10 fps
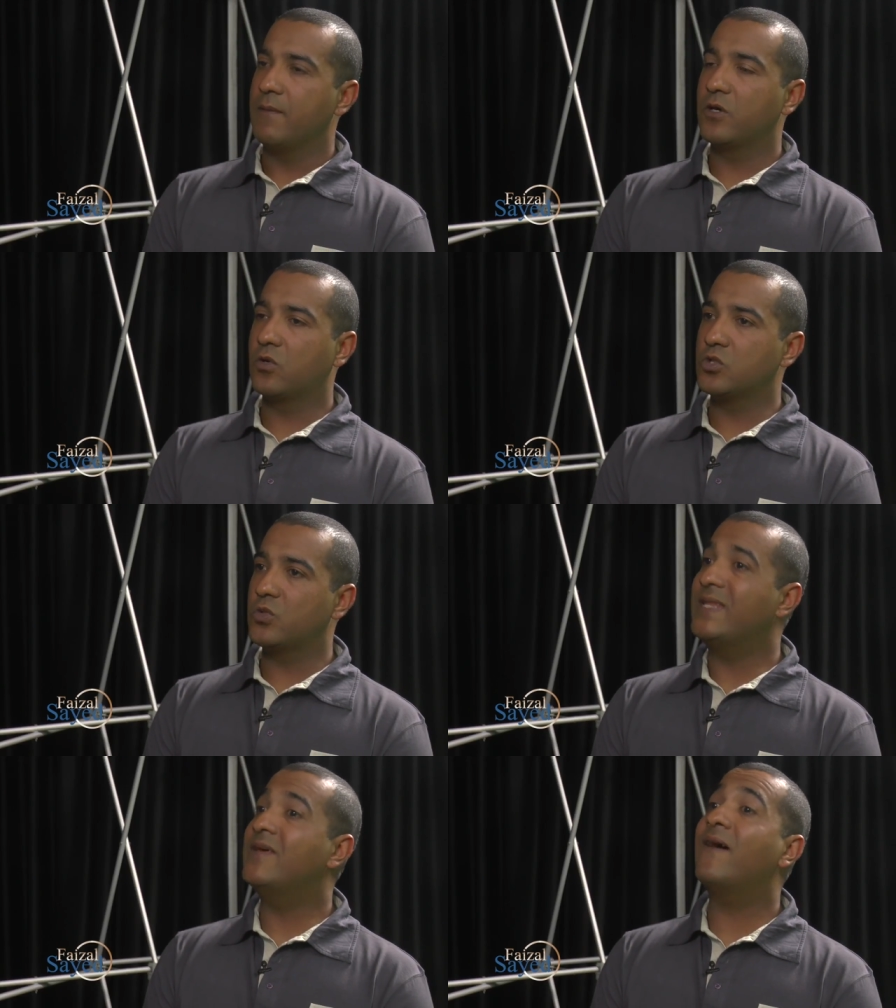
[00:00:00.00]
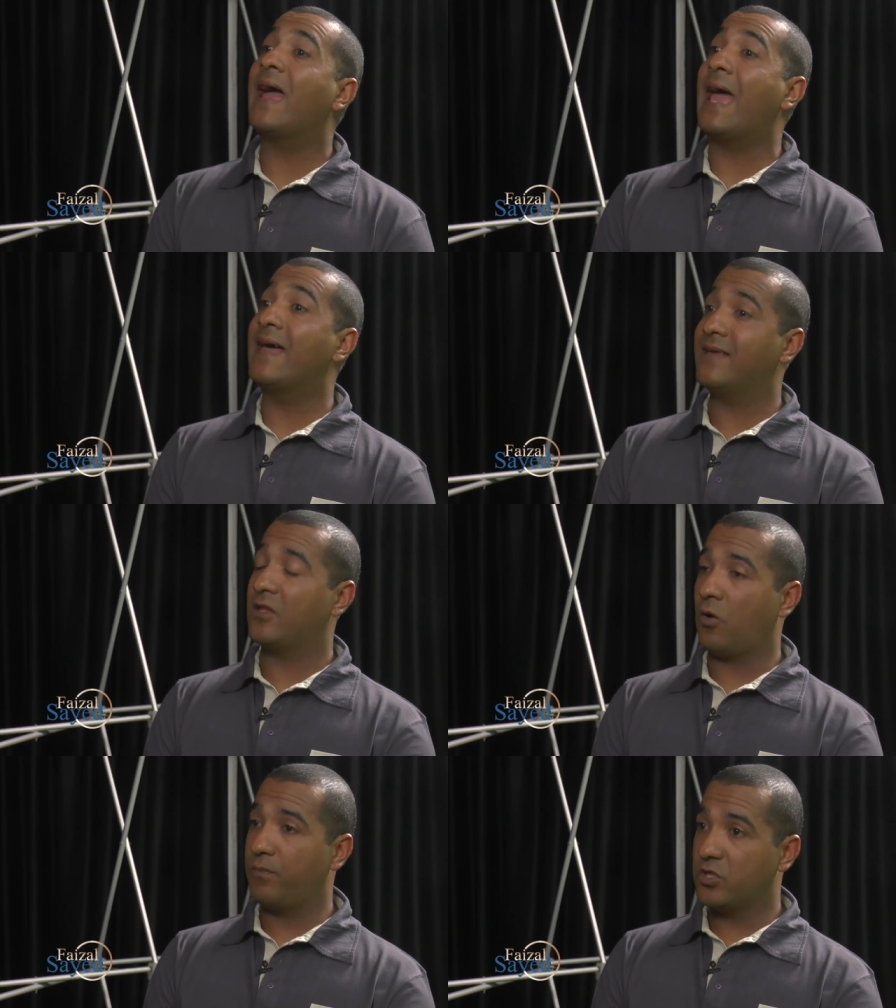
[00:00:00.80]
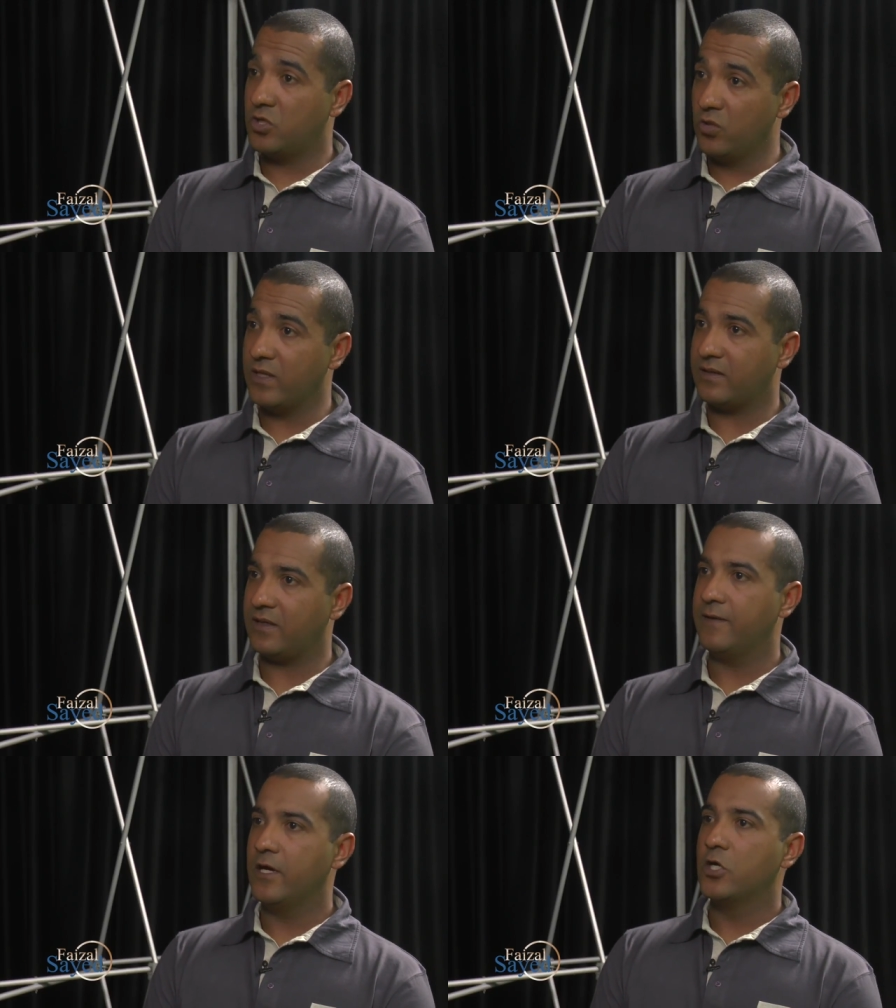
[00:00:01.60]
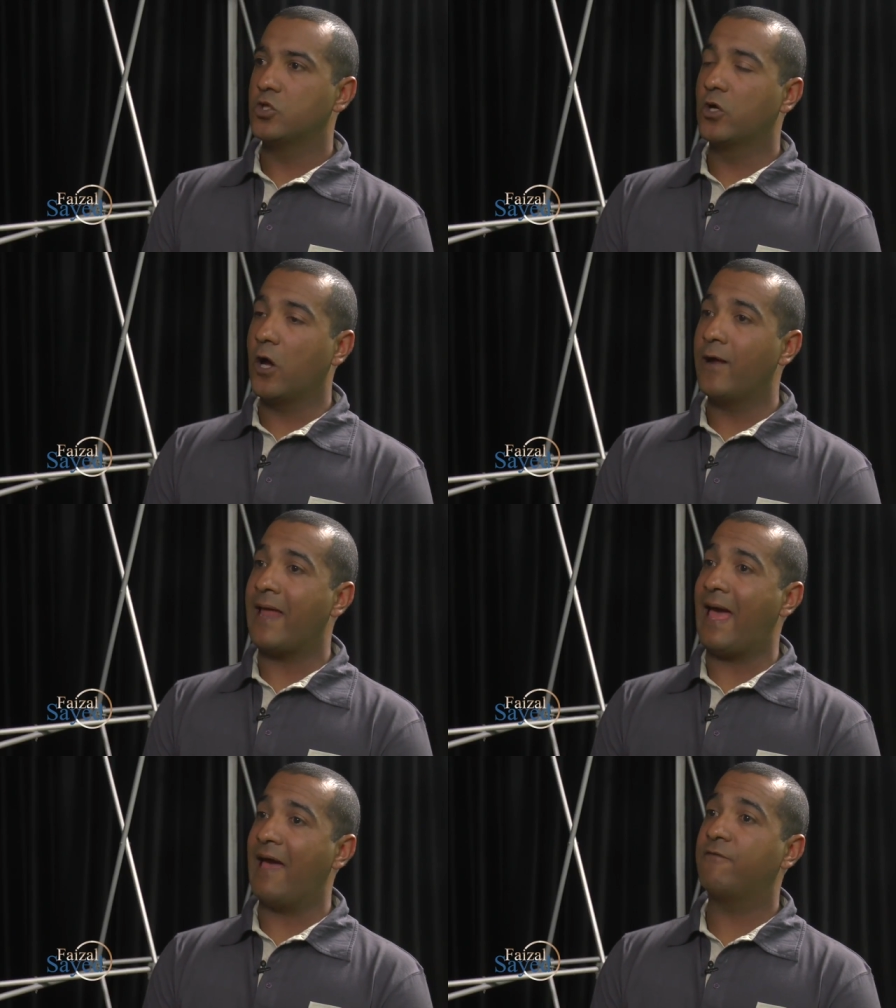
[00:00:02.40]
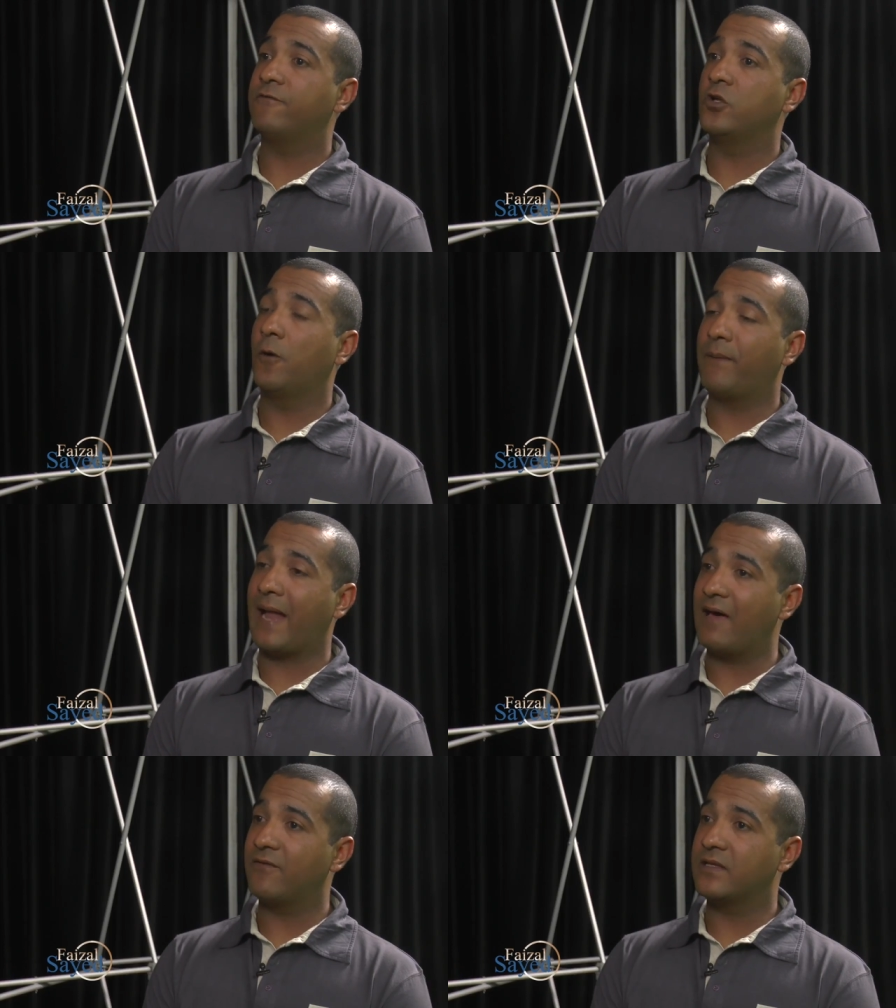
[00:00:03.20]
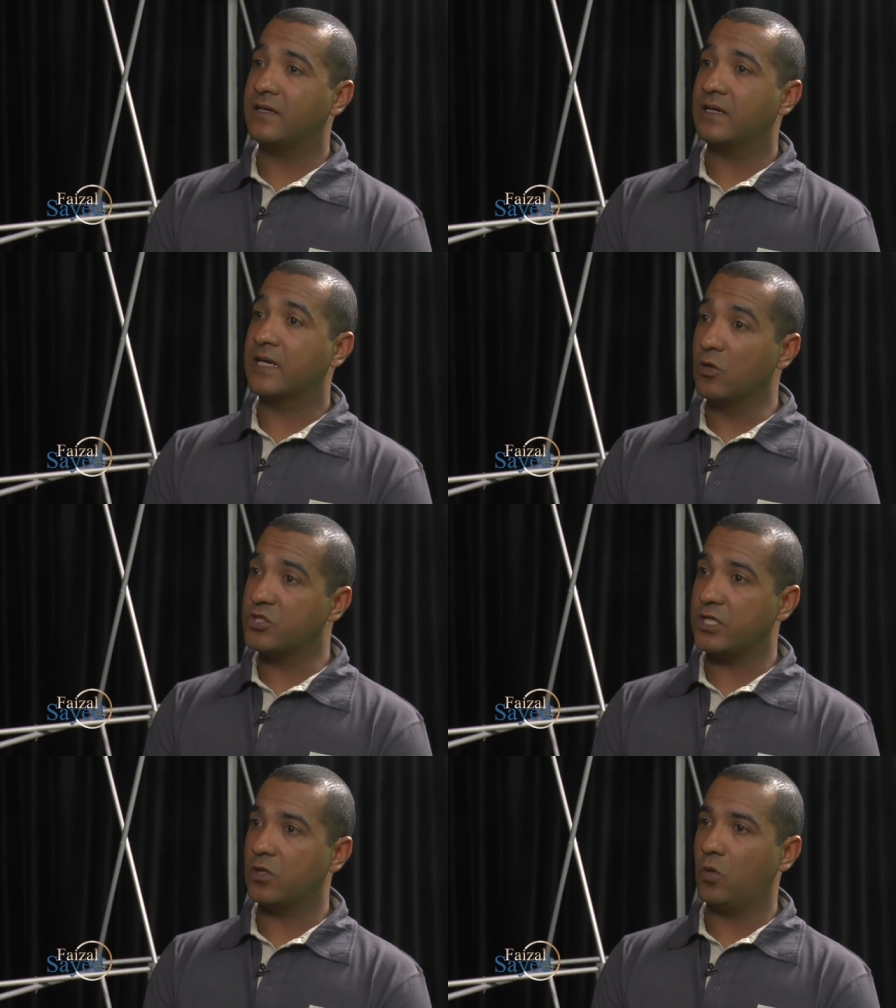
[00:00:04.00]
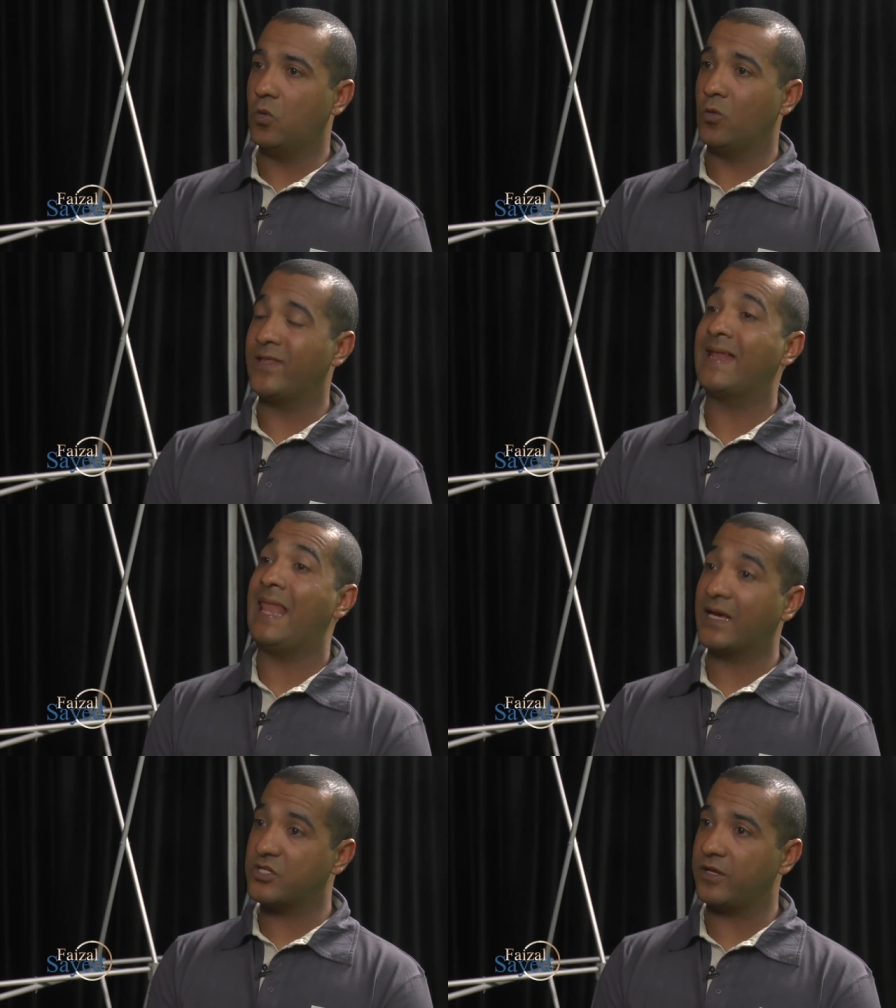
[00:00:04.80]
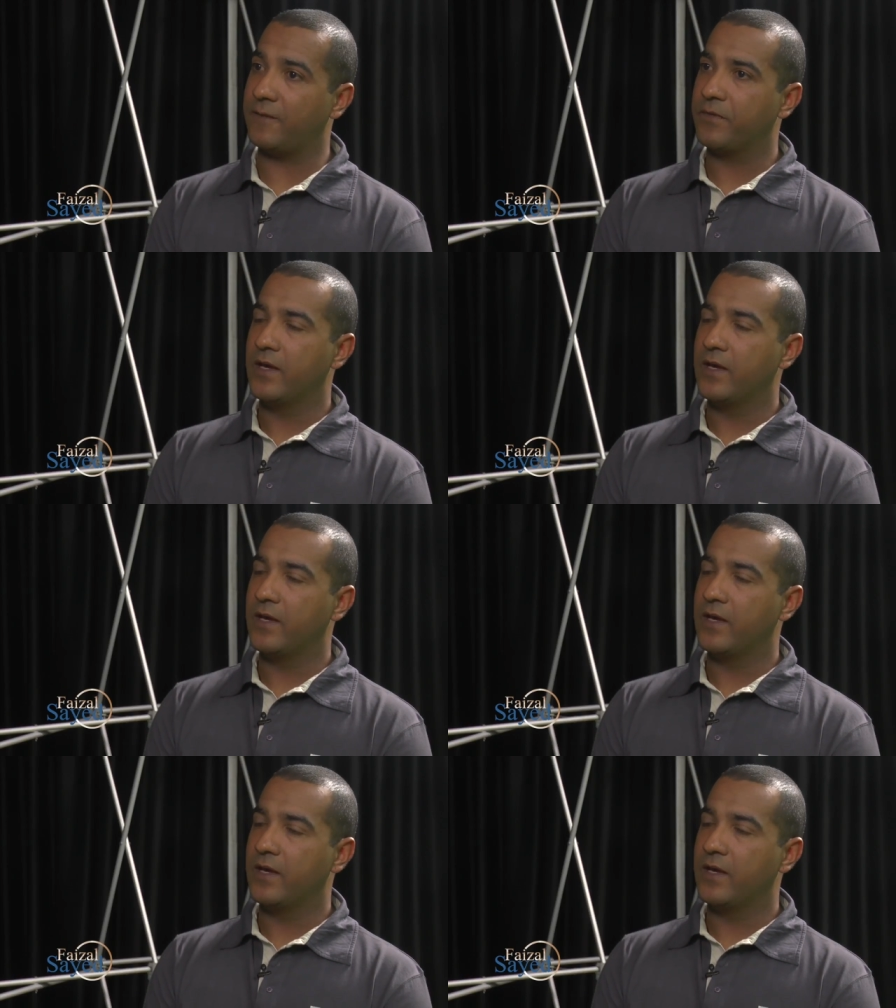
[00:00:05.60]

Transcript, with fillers: because we never had that opportunity to go and have, you know, private coaching or that luxury.